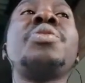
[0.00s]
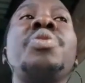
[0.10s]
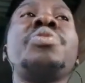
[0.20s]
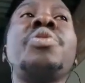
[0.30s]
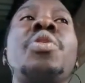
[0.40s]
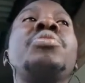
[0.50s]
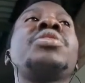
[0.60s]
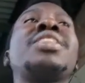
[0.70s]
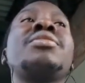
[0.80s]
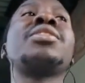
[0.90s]
we've
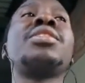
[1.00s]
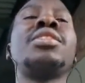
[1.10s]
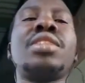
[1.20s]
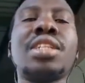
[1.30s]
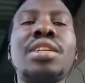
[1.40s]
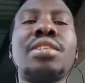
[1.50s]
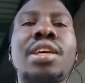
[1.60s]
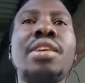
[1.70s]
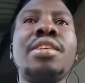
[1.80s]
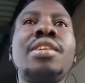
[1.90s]
almost never seen such a
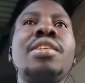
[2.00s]
thing.